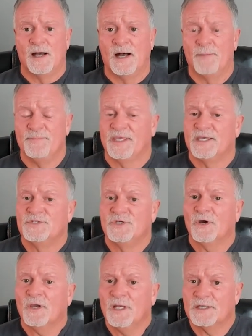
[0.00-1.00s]
um, because
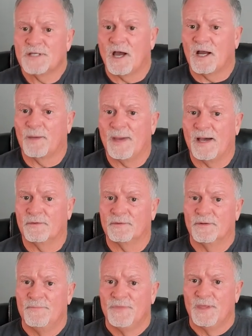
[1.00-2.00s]
you're going to talk about,
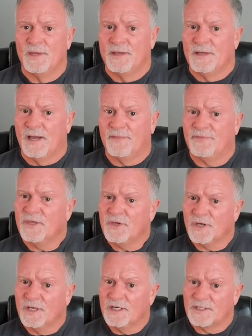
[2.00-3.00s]
I think
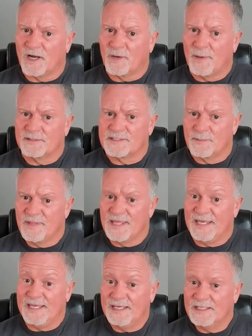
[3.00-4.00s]
you're going to talk about some of the
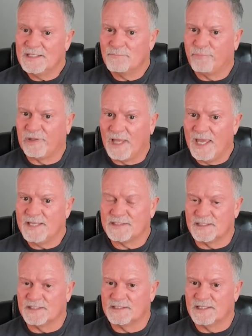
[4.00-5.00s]
hidden
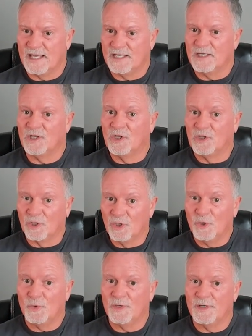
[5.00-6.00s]
places that
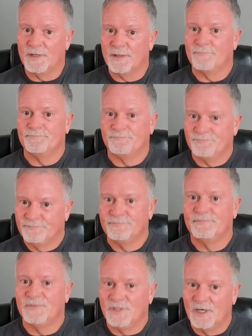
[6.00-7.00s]
gluten,
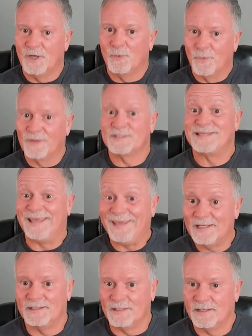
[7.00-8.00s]
you know, where it's
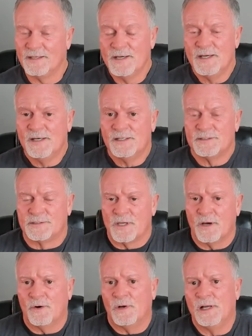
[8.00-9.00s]
hidden.
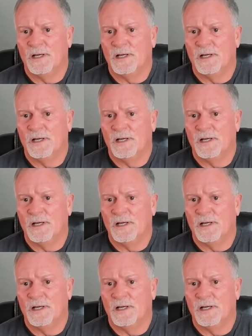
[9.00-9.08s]
So,